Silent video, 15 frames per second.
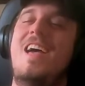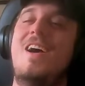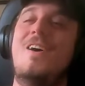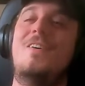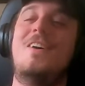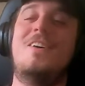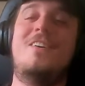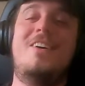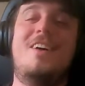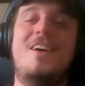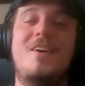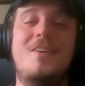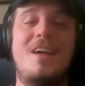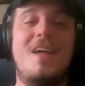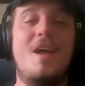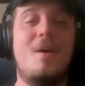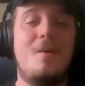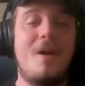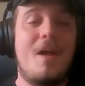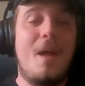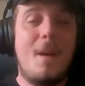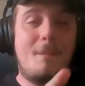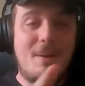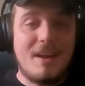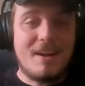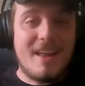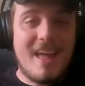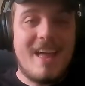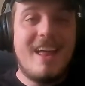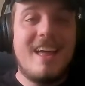oh, wait, wait, wait, wait. Better
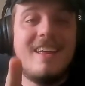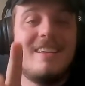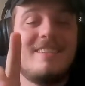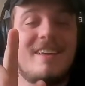yet,